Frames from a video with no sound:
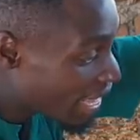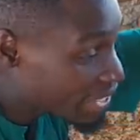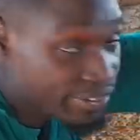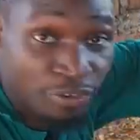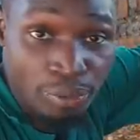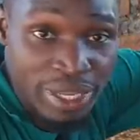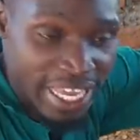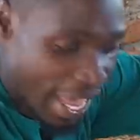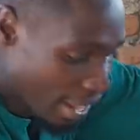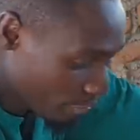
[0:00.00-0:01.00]
eggs from
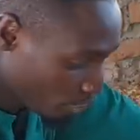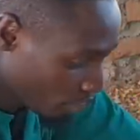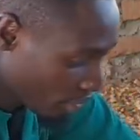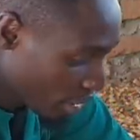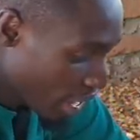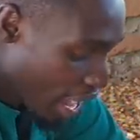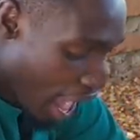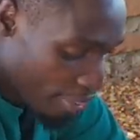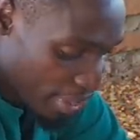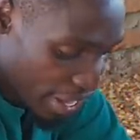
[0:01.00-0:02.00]
here,
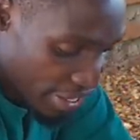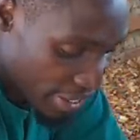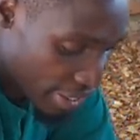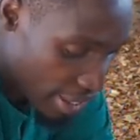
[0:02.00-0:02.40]
and then